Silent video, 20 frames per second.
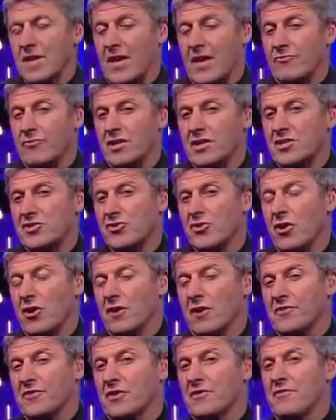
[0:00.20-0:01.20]
Yeah, really strong
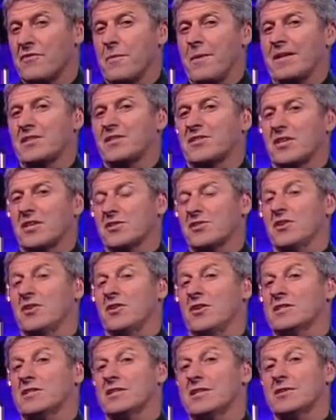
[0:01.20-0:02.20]
afternoon for Manchester
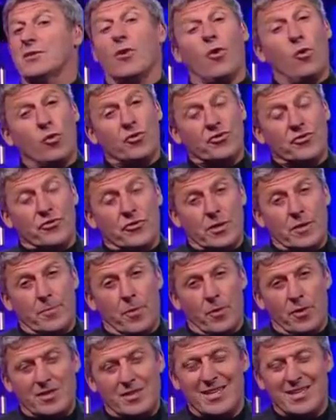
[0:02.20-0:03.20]
United. All 3
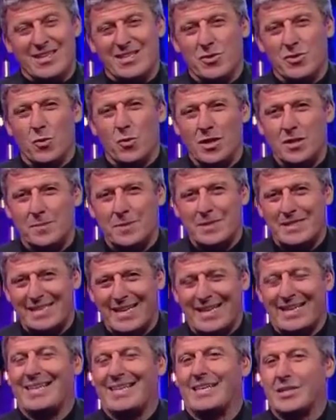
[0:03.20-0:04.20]
points, and it's always
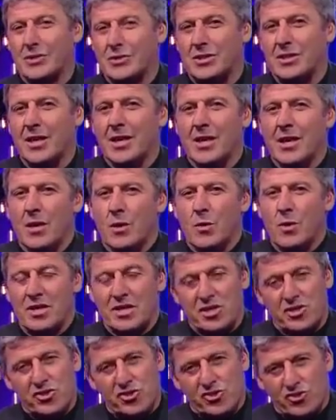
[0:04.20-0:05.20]
particularly good when your